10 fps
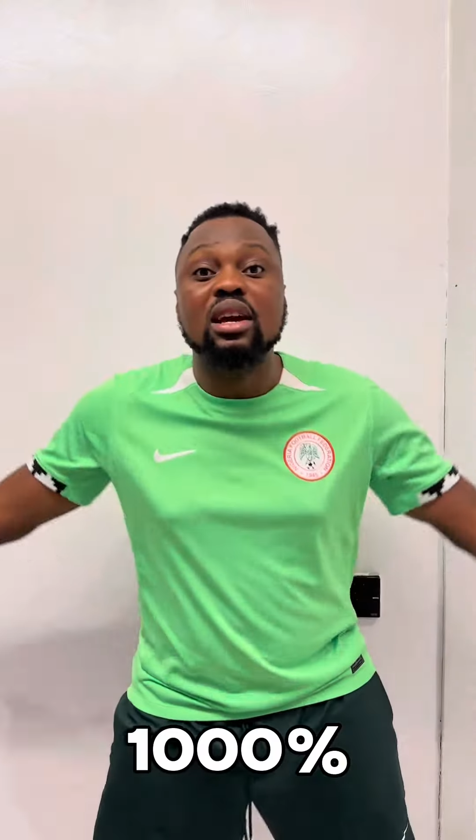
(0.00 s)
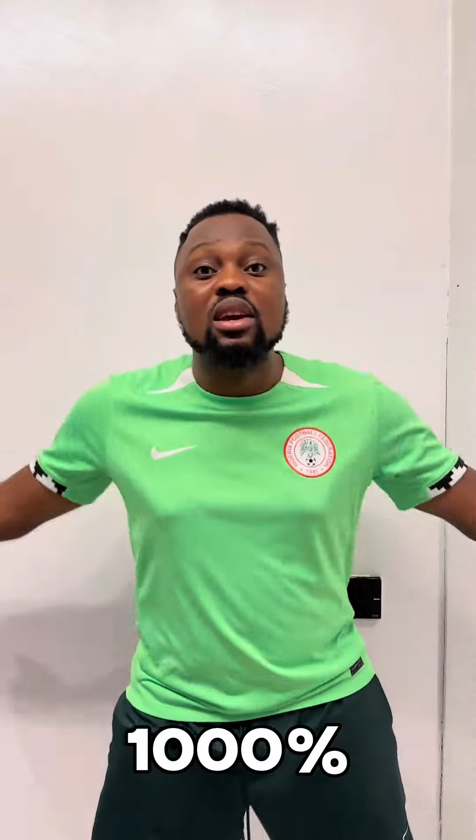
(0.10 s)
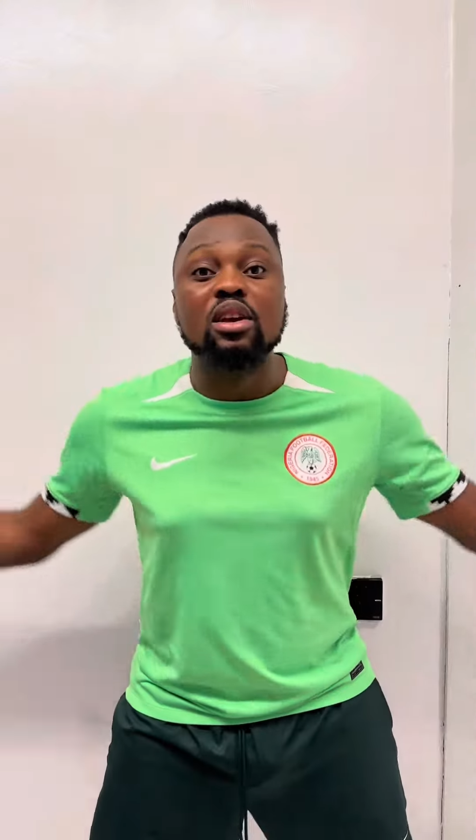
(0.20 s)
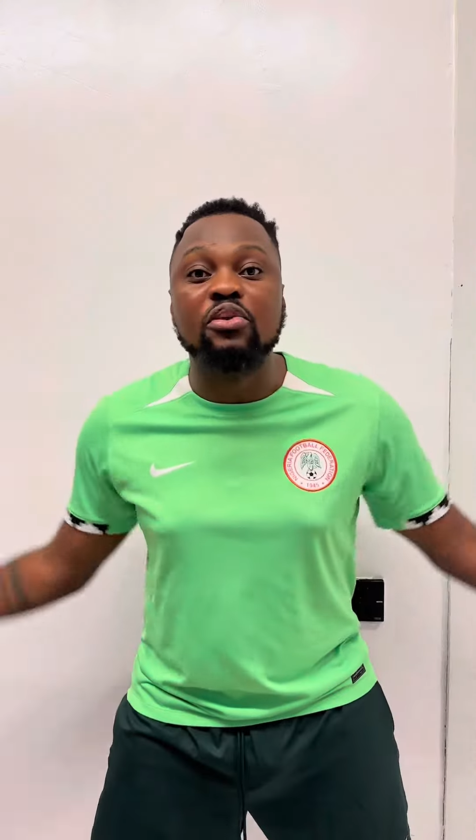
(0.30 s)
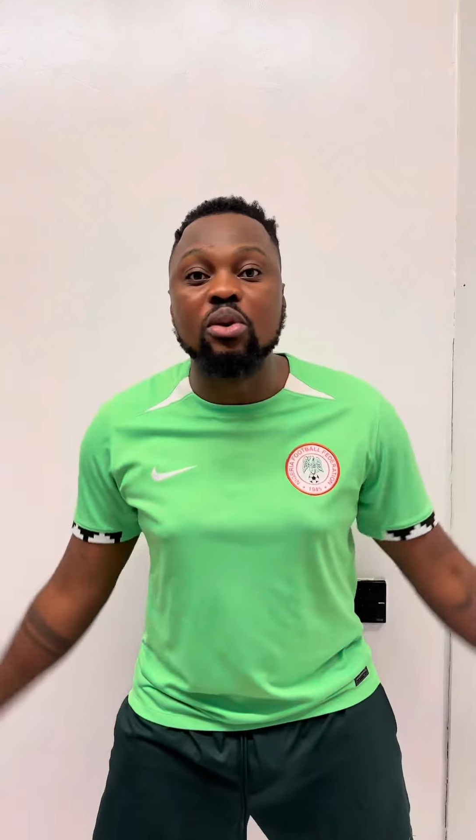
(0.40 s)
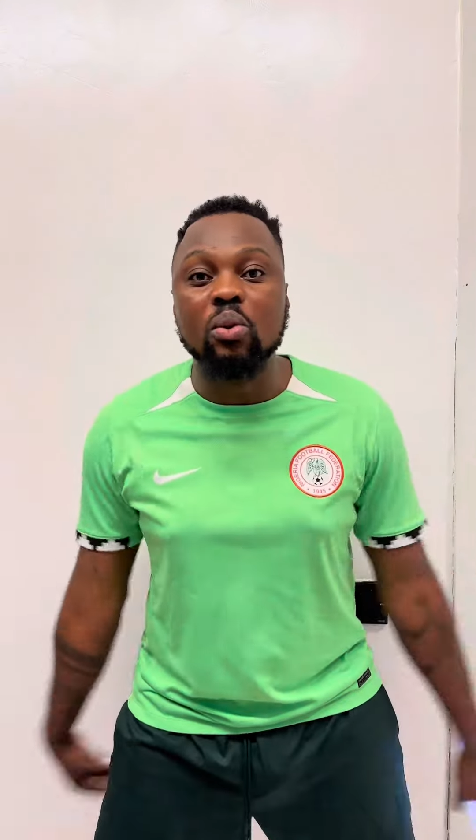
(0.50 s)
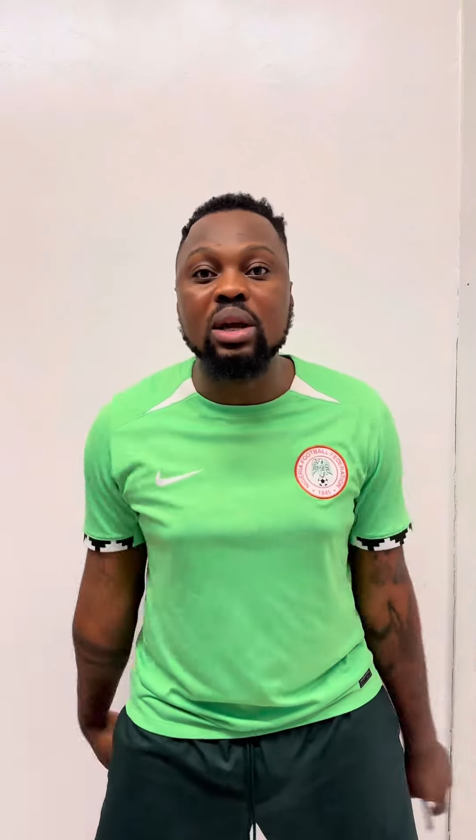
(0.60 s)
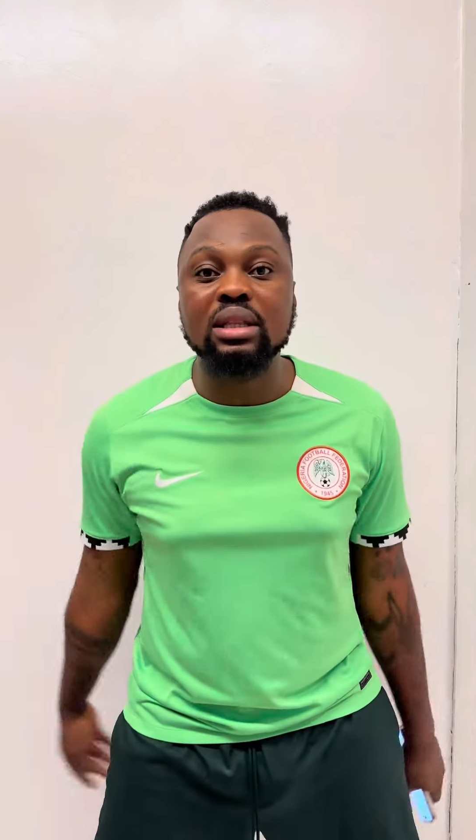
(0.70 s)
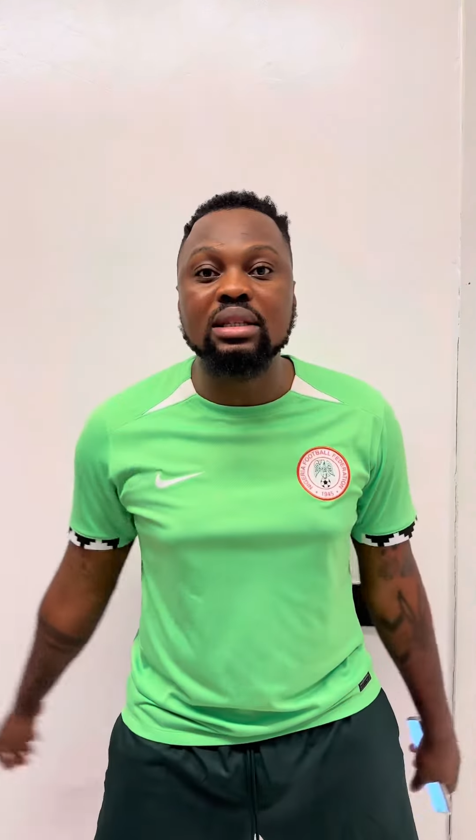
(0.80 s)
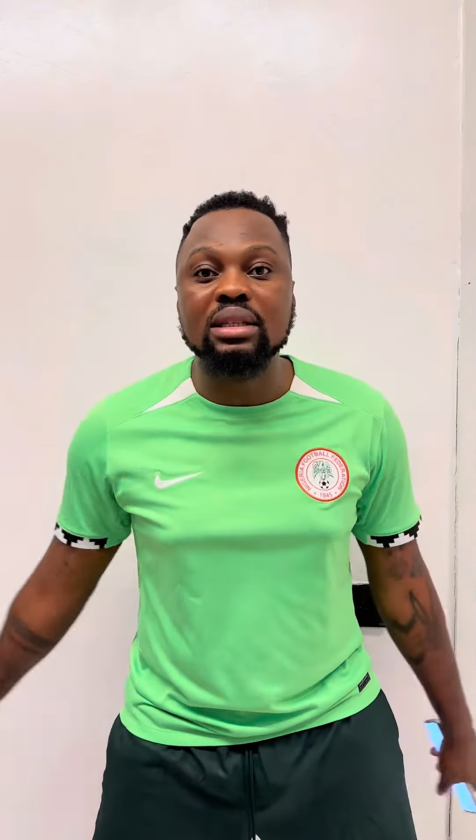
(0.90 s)
if you
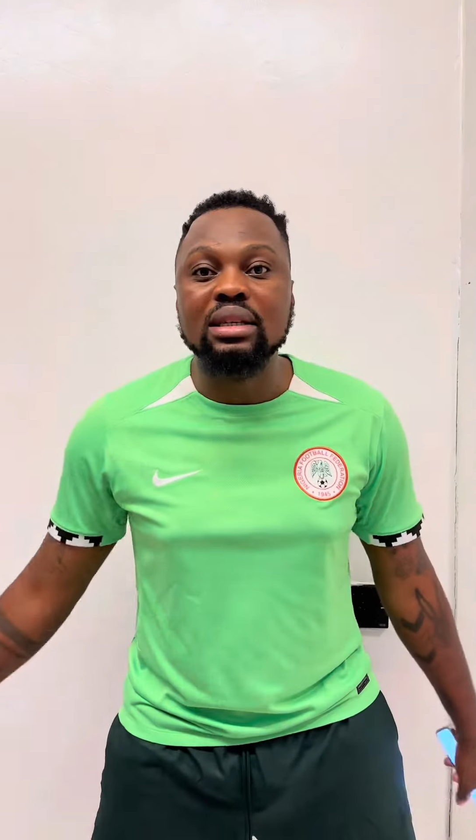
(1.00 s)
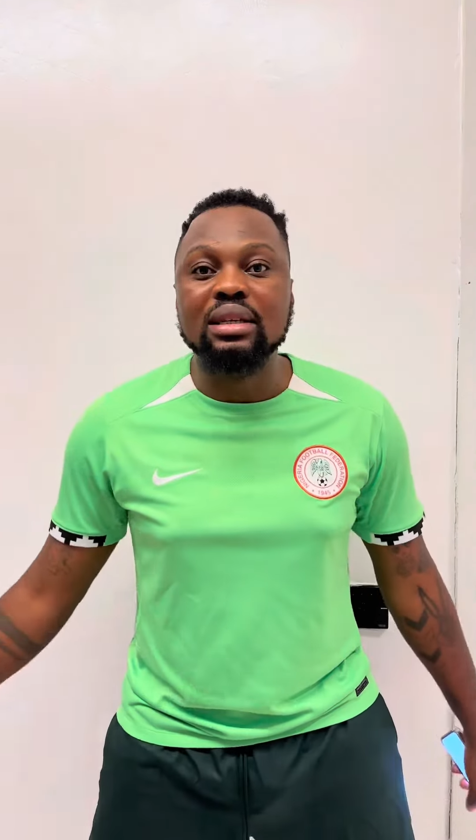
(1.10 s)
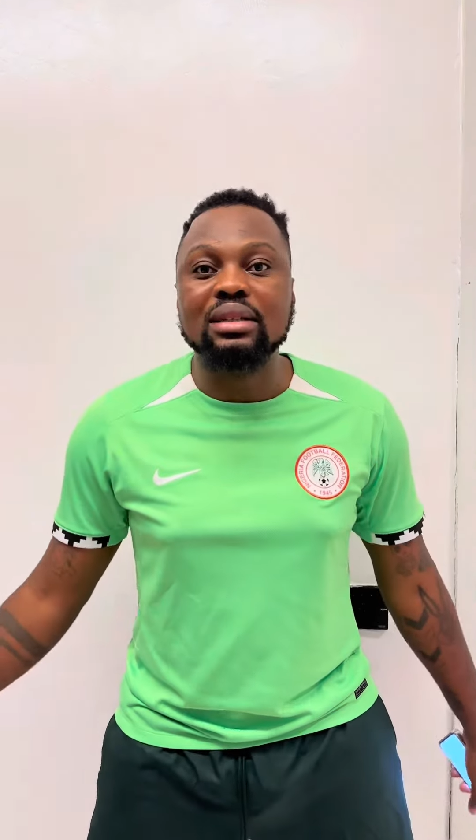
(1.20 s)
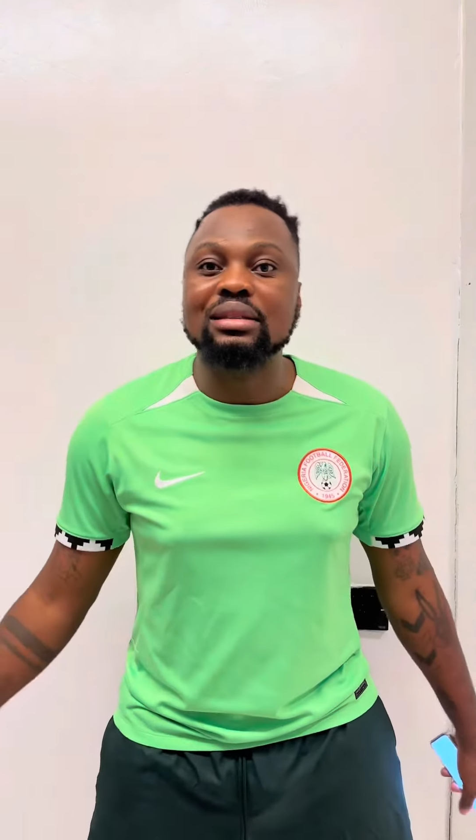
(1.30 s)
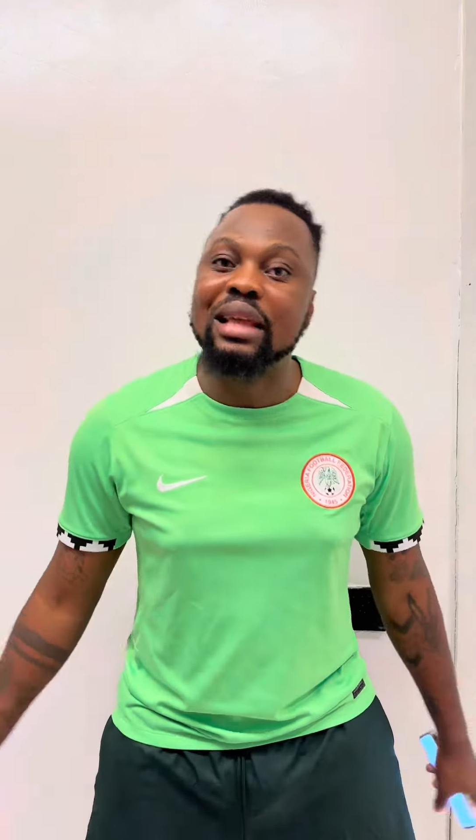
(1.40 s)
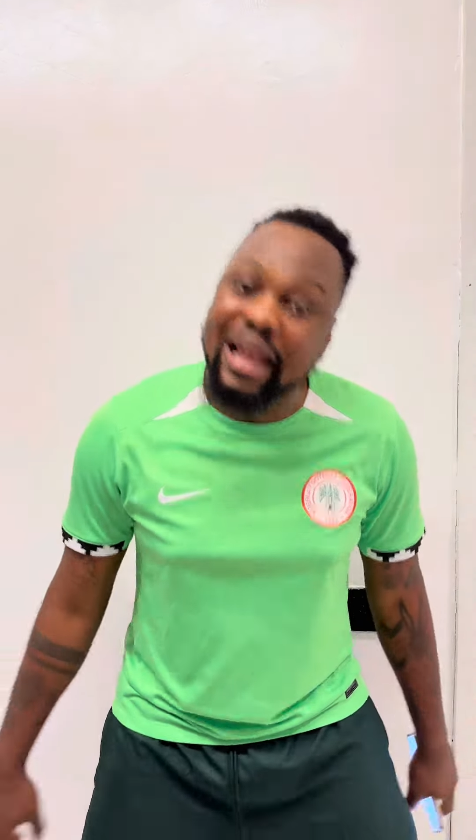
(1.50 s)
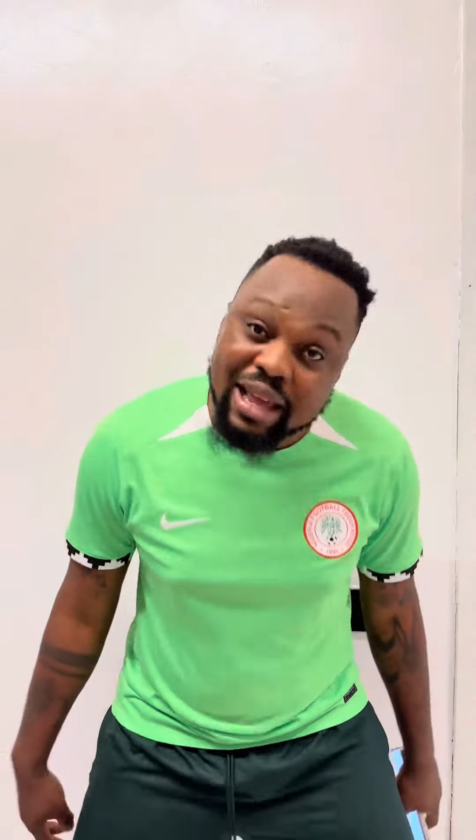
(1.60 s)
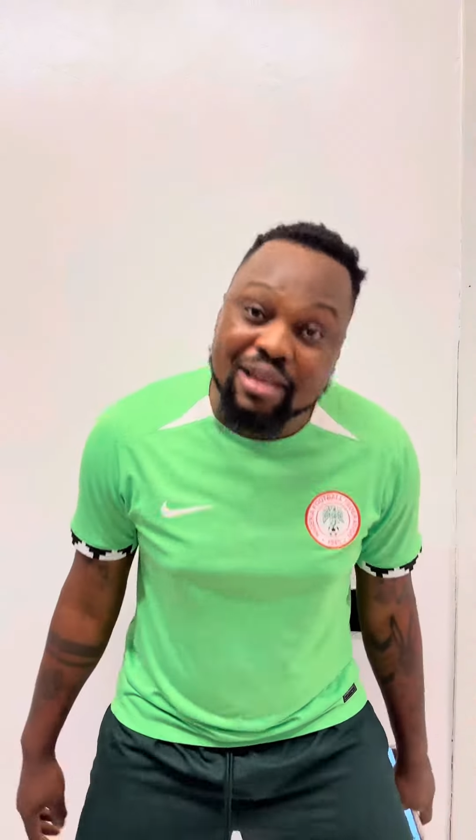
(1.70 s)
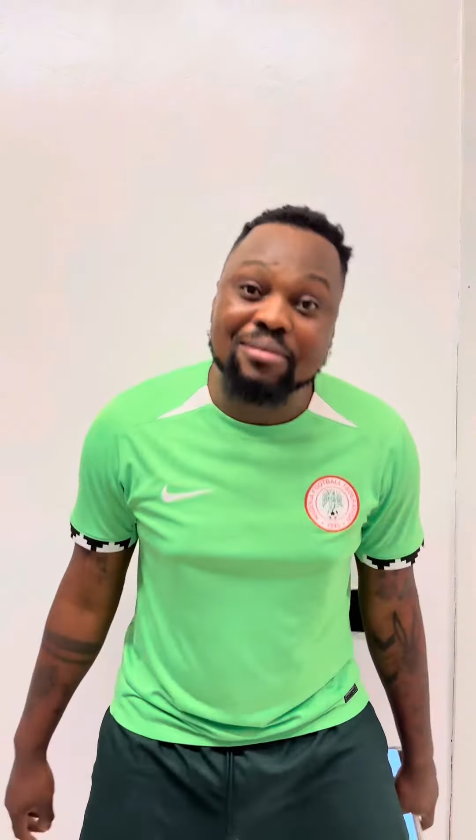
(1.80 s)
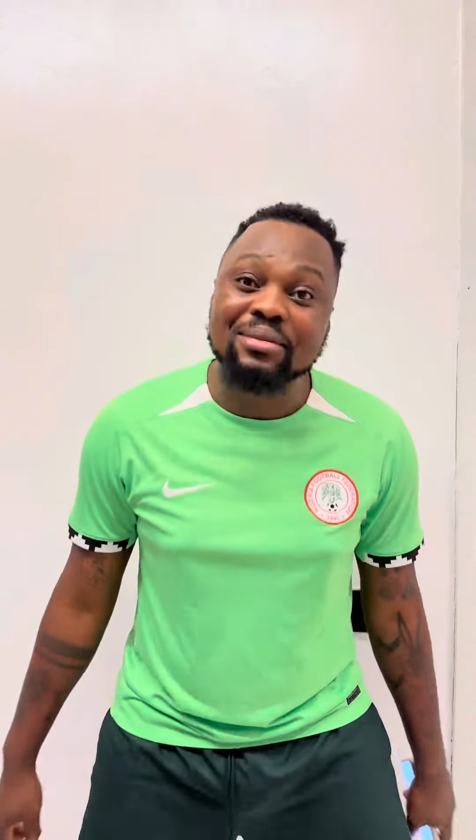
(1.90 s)
win. Dang,